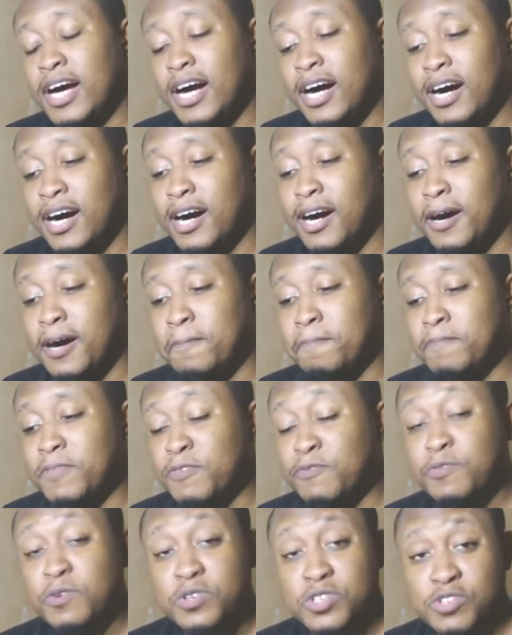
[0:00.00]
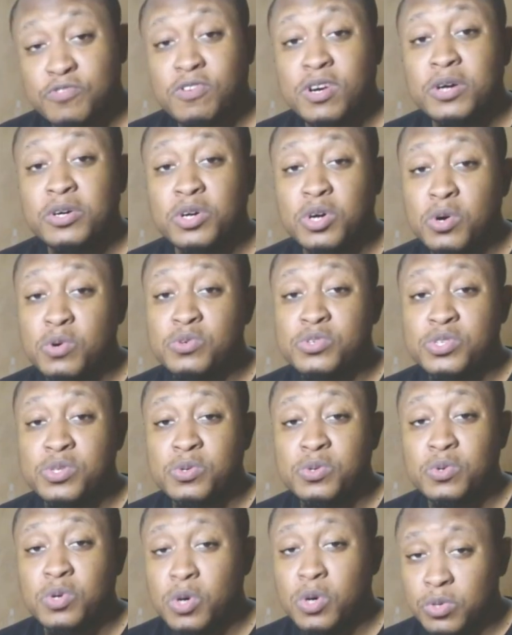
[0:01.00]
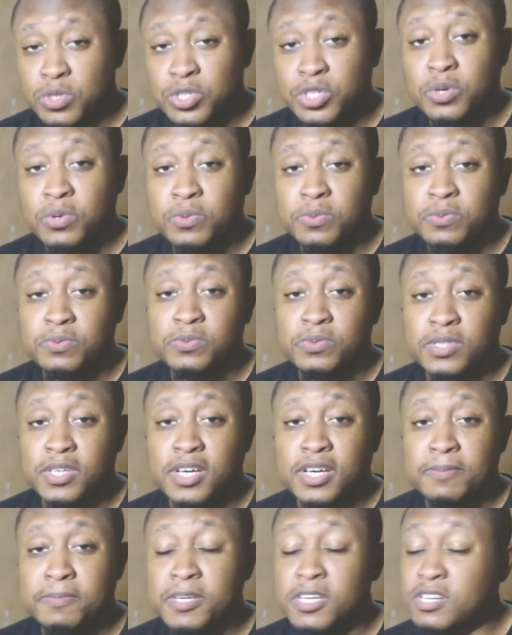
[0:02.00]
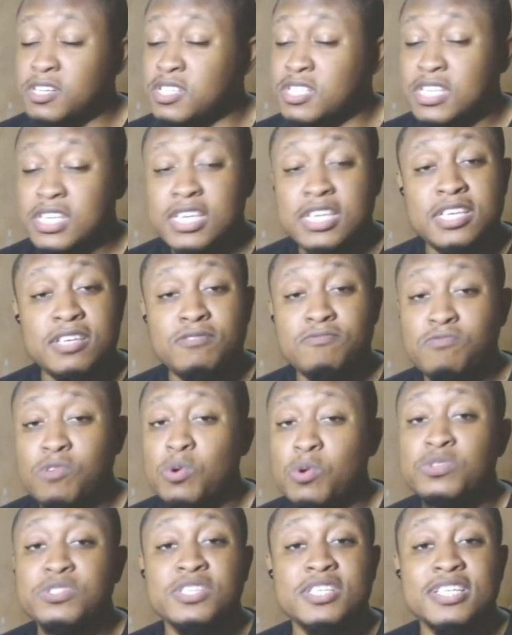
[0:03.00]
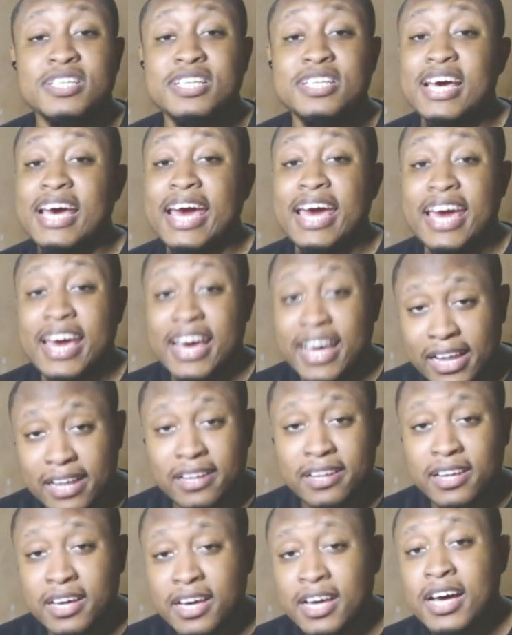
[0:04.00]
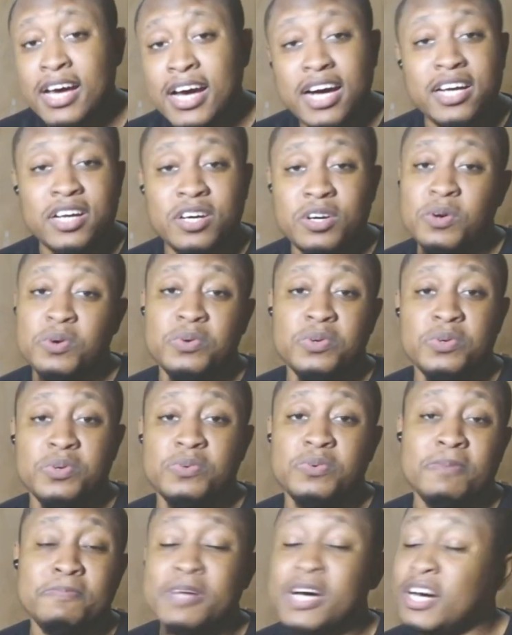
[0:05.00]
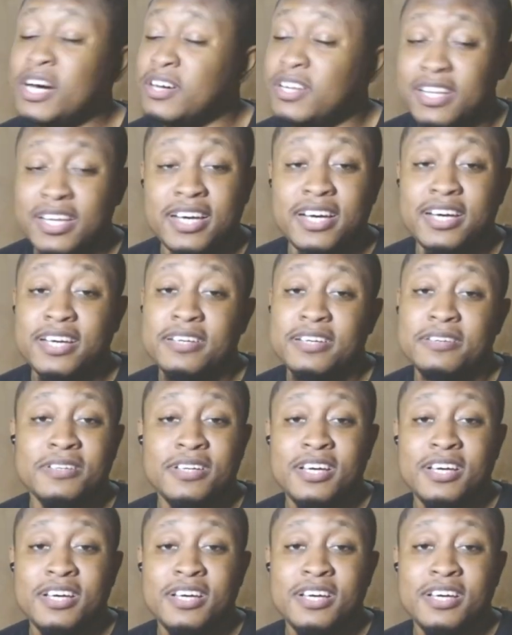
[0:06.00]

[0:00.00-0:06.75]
The first round goes to Gojo, okay? Because he roasted the hell out of Goku. I'm not gonna lie.